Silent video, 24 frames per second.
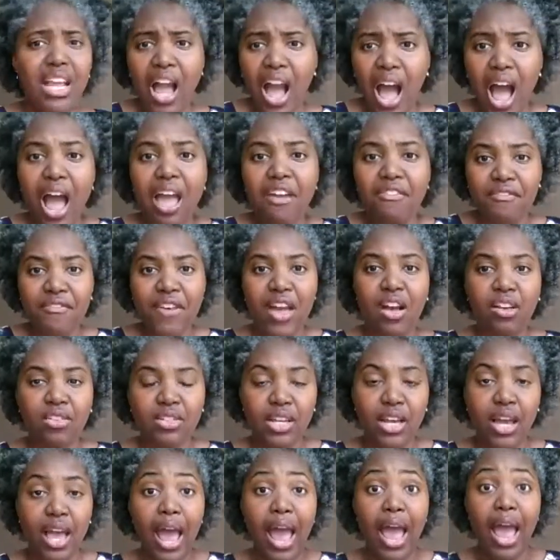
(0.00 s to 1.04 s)
I felt
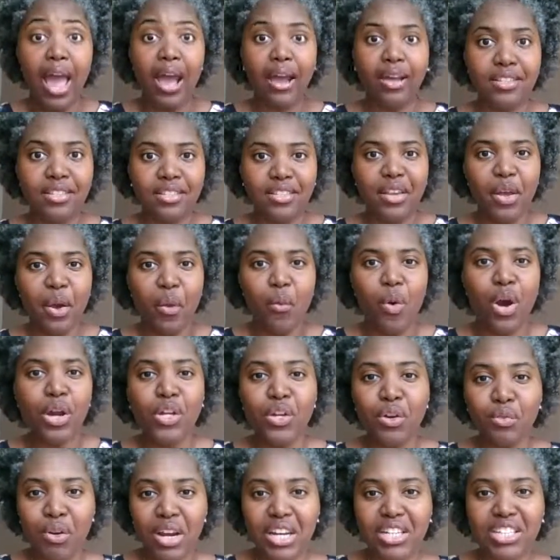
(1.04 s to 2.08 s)
X when
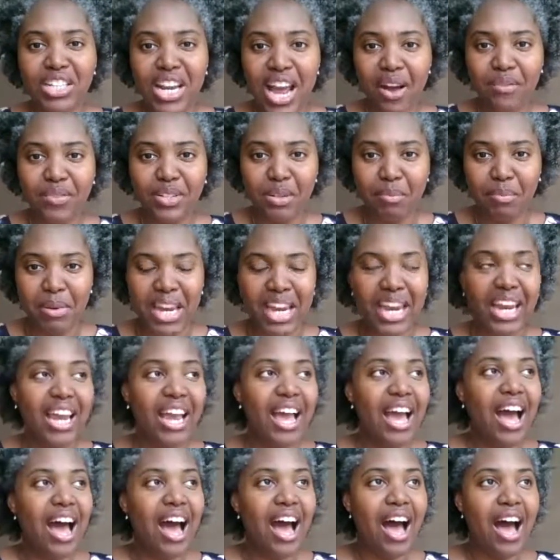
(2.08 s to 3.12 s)
you reached out to me.
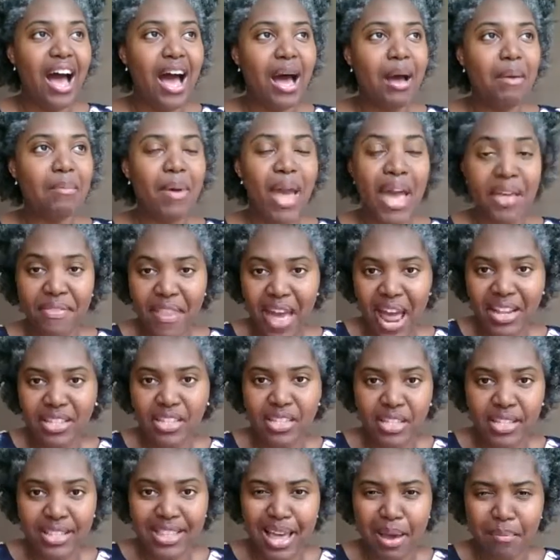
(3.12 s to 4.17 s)
And that's
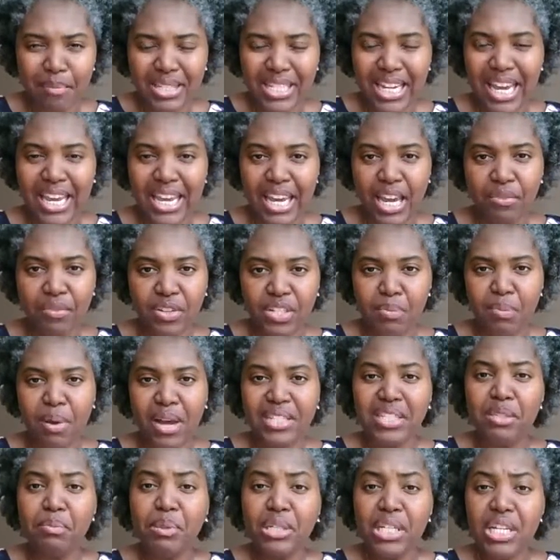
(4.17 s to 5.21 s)
them taking
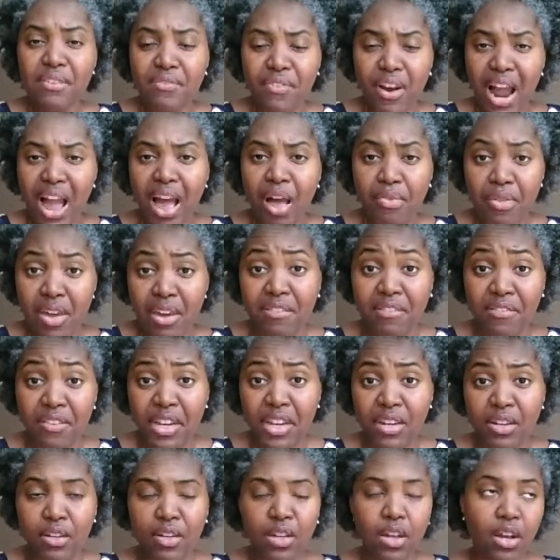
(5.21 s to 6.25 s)
responsibility for how they
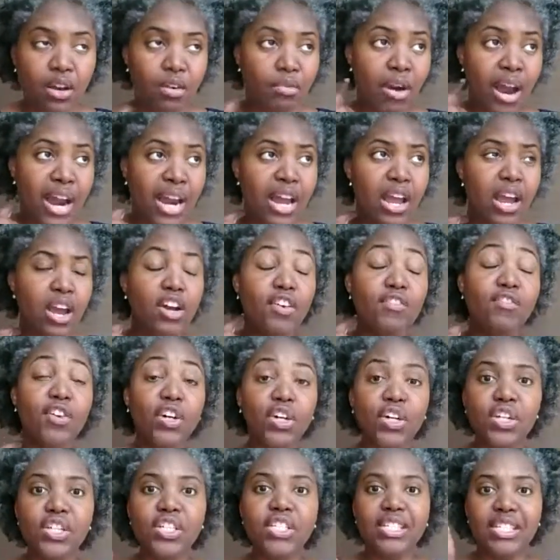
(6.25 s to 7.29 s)
feel, right?
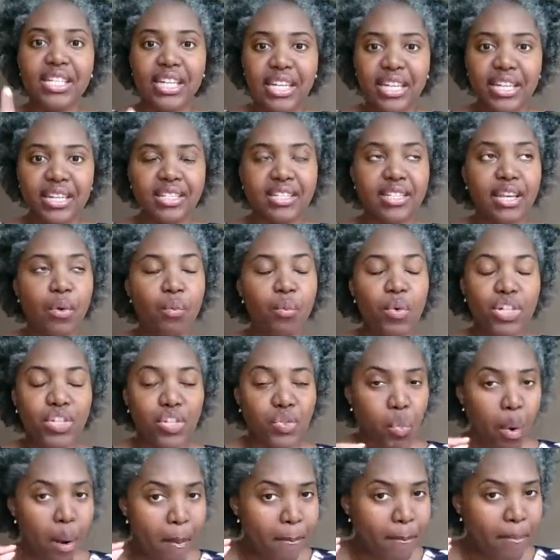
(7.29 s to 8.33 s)
Versus, which
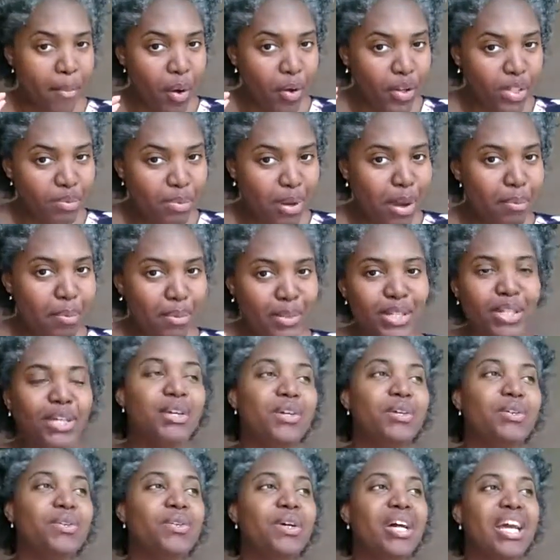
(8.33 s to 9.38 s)
is what most people
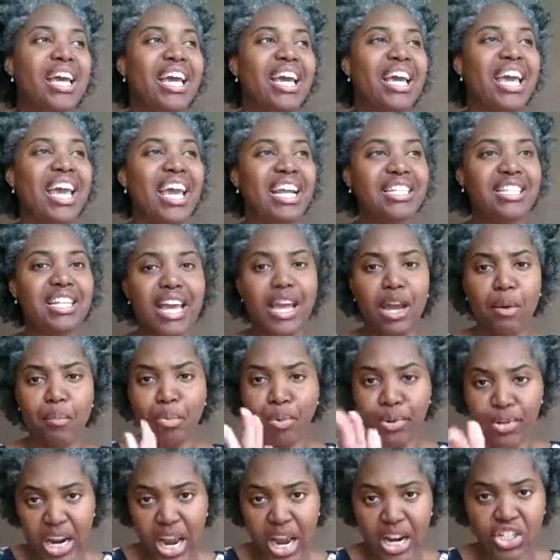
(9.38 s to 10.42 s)
do, it's like a
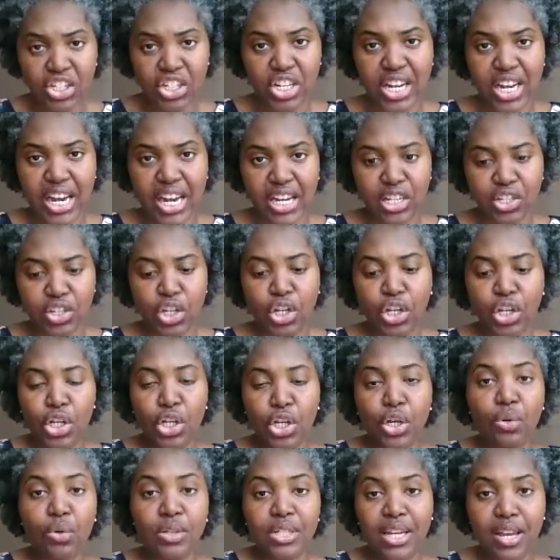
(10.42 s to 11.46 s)
projection. It's,
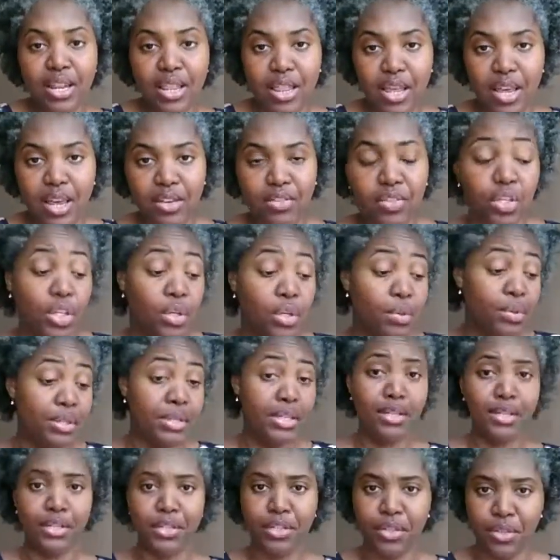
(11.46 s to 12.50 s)
you did this, you
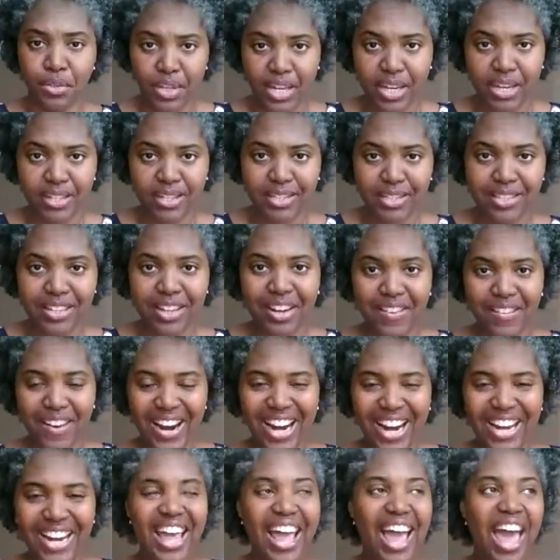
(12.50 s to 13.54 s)
didn't do this,
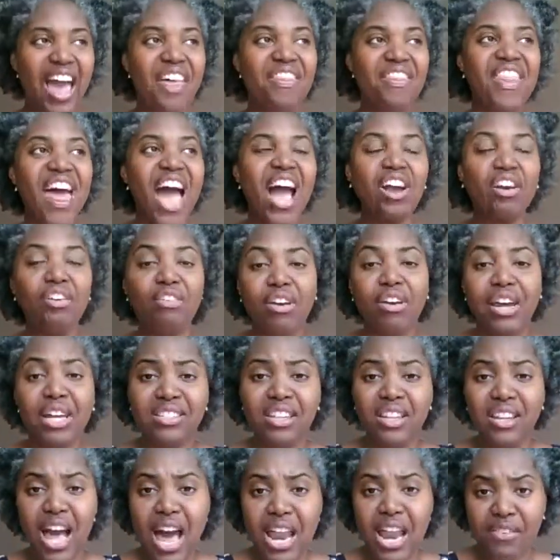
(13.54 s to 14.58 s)
right? And that creates
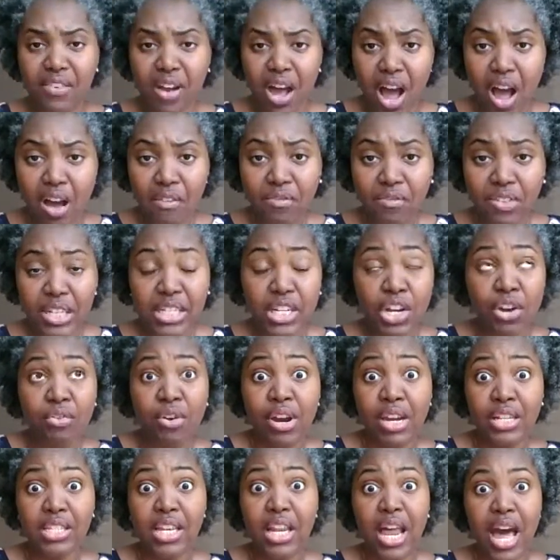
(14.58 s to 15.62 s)
a lot of conflict. It
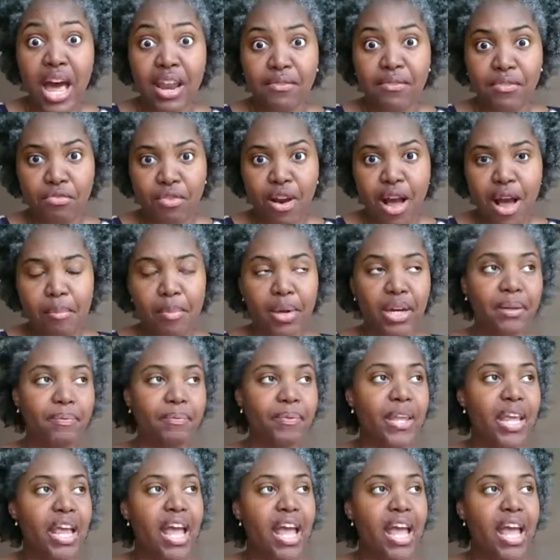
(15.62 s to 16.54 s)
creates a lot of drama.